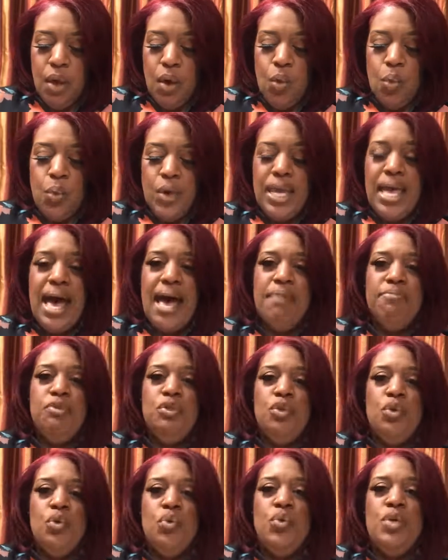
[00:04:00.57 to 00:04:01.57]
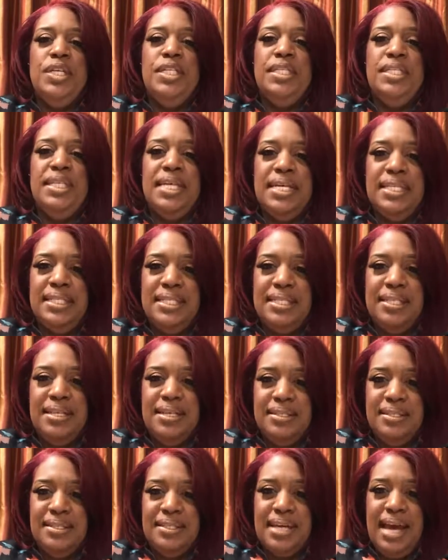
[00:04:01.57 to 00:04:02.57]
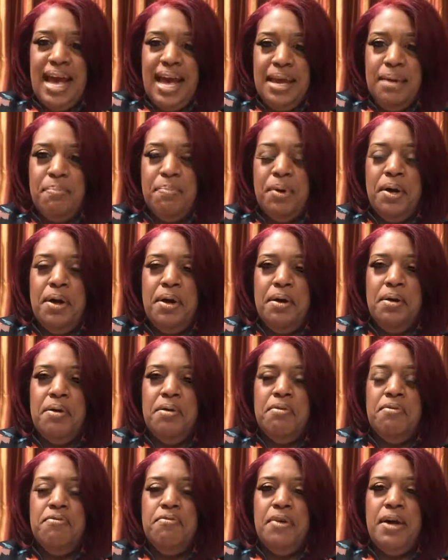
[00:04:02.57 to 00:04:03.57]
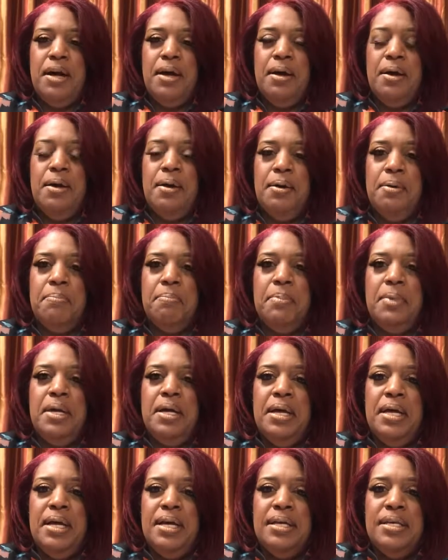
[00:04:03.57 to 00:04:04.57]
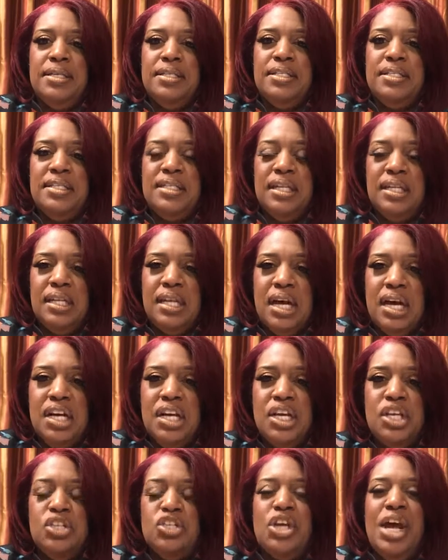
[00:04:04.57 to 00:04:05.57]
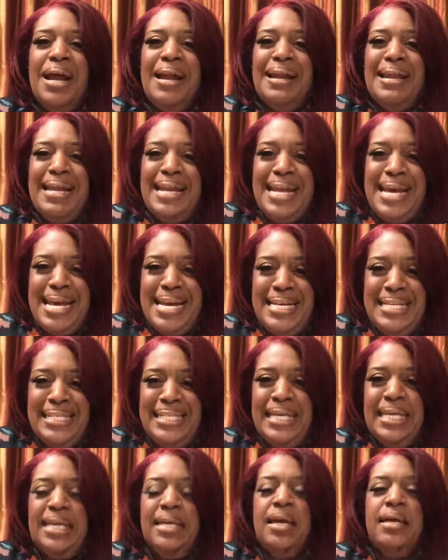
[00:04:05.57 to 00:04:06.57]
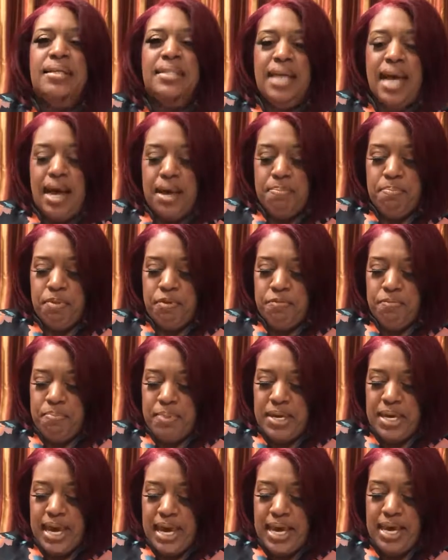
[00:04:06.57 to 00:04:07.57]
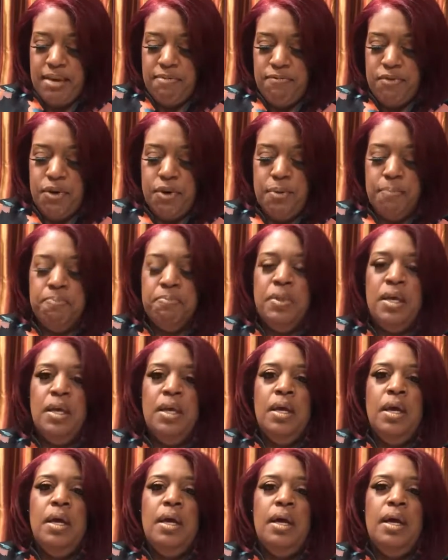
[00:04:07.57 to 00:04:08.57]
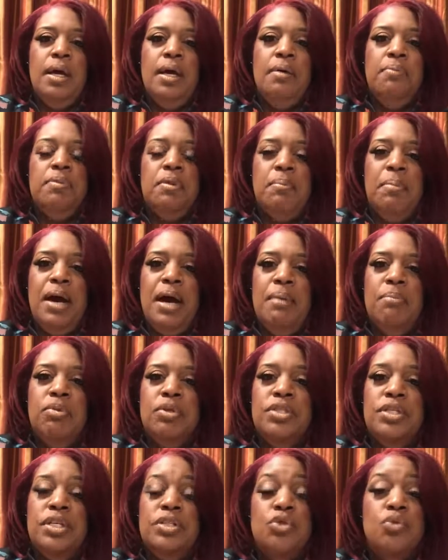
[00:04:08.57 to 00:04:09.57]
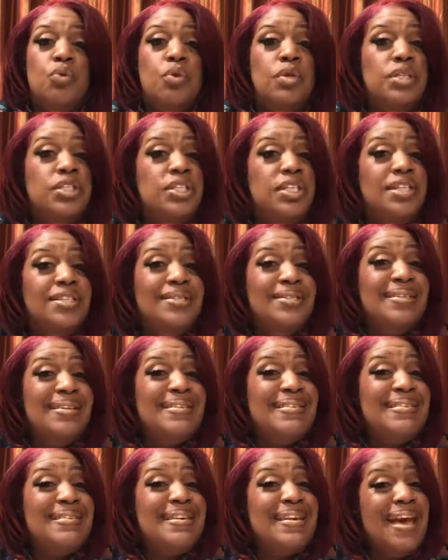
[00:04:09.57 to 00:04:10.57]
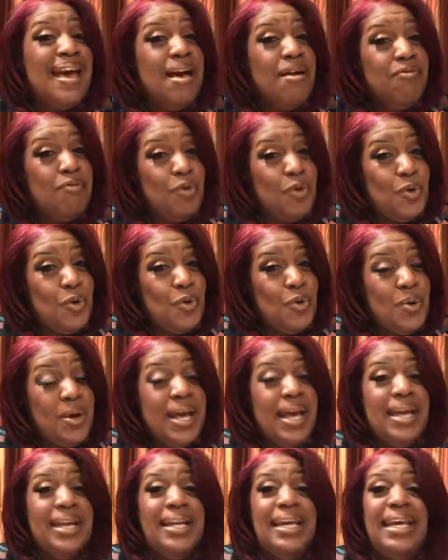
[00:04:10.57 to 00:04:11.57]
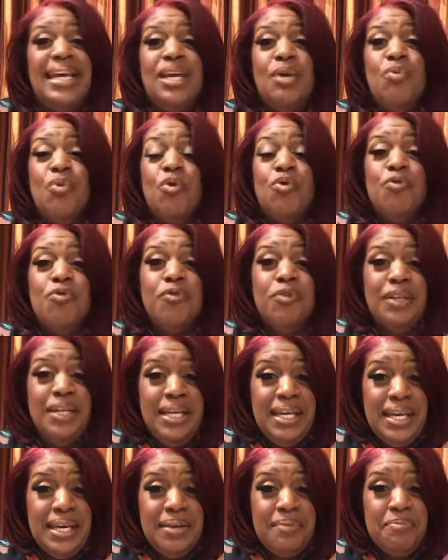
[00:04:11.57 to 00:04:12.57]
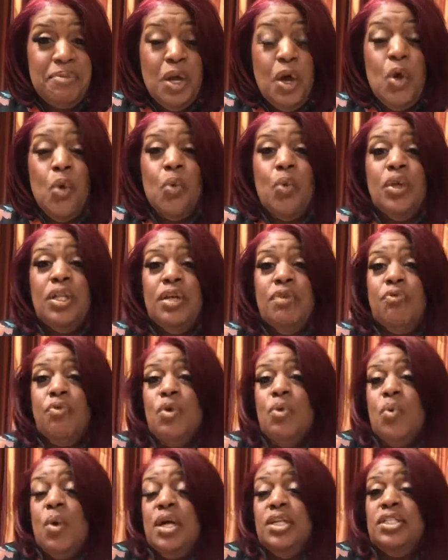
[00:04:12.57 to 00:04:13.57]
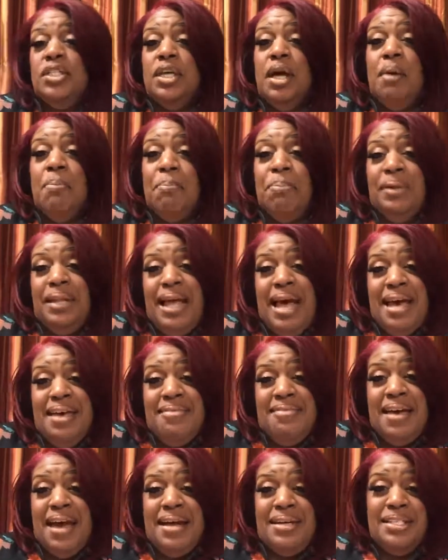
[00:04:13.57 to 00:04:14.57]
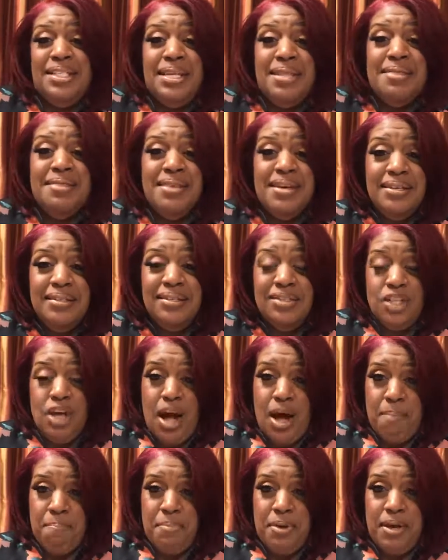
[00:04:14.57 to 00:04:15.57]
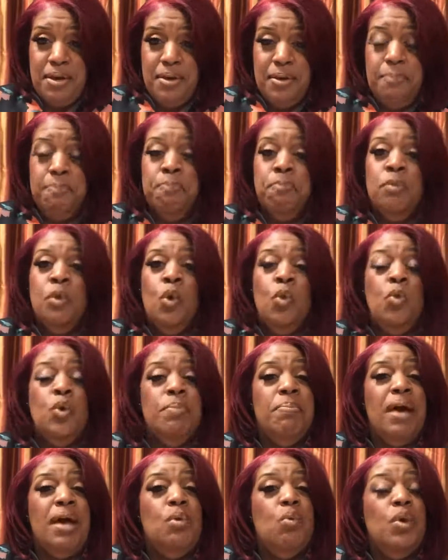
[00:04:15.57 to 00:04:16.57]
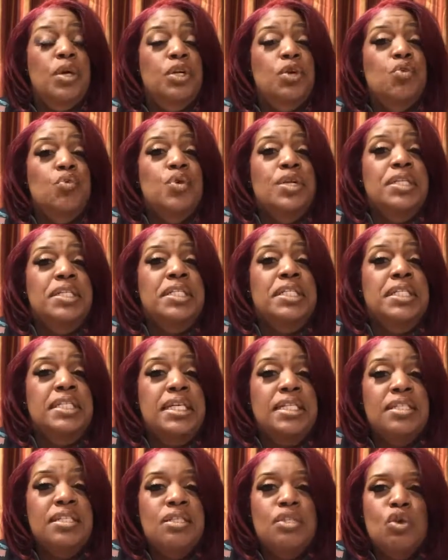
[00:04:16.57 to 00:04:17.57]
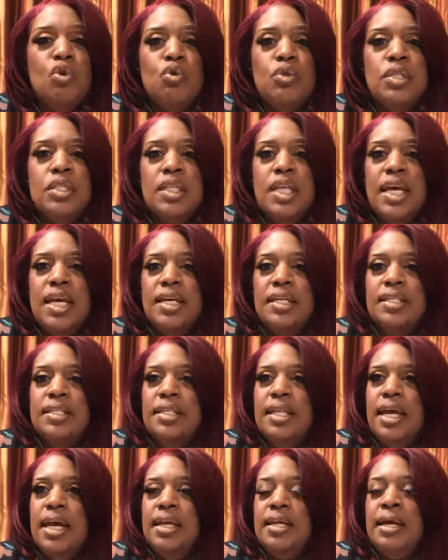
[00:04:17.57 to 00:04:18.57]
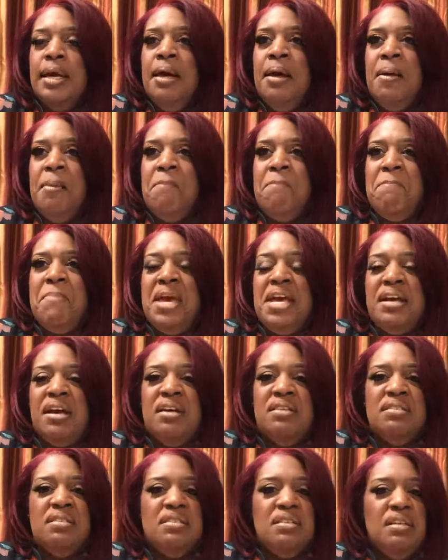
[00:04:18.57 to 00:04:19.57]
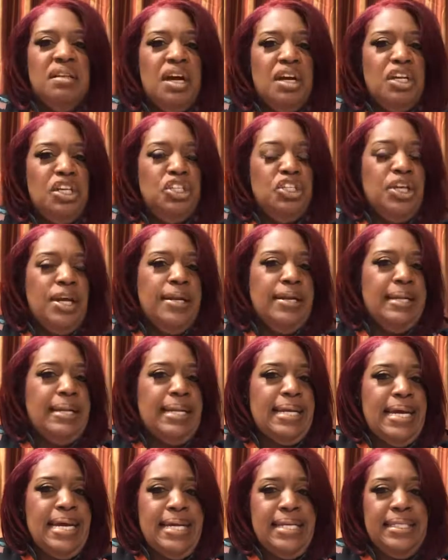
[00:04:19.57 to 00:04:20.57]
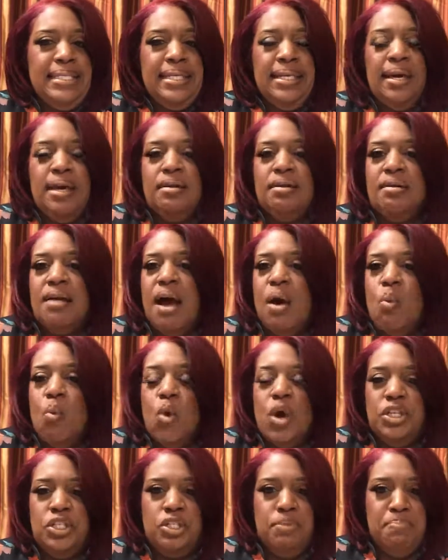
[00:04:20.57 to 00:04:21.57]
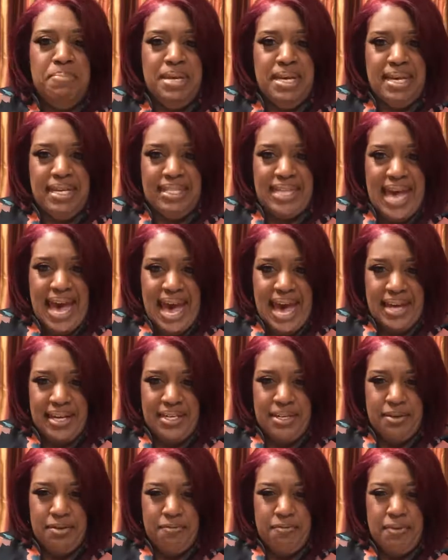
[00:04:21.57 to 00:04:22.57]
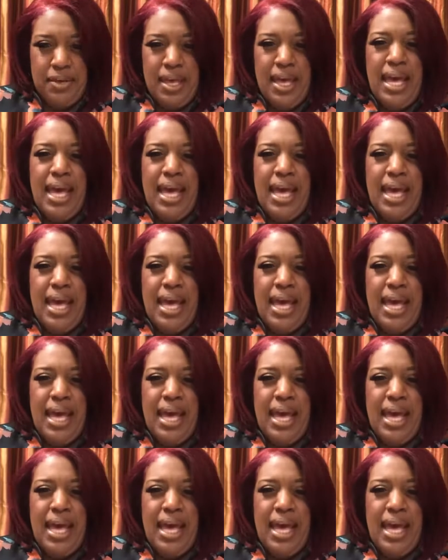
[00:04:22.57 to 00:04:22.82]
We have to resist this type of sluggish, lazy type of behavior. The Bible says, resist the devil and he will flee. Well, if we want to apply that to this topic, we might want to resist those things that make us sluggish and lazy and not want to be as active.